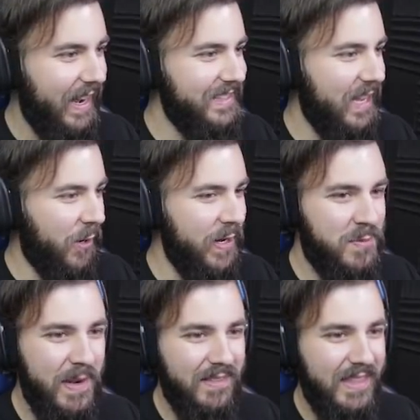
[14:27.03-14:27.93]
Has that
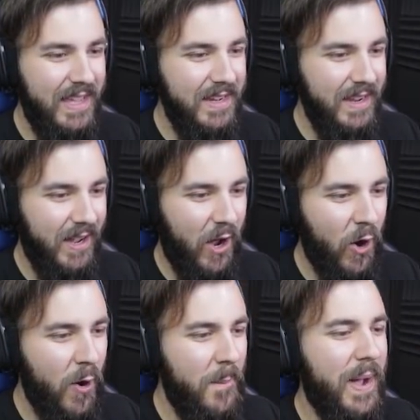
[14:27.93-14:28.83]
always been a thing?
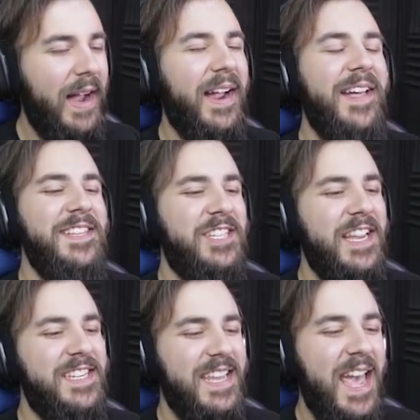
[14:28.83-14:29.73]
Oh my god, this
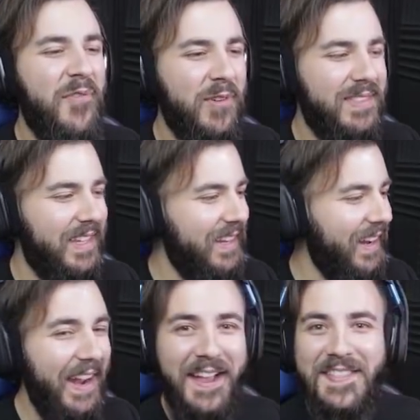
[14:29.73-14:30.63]
changes everything.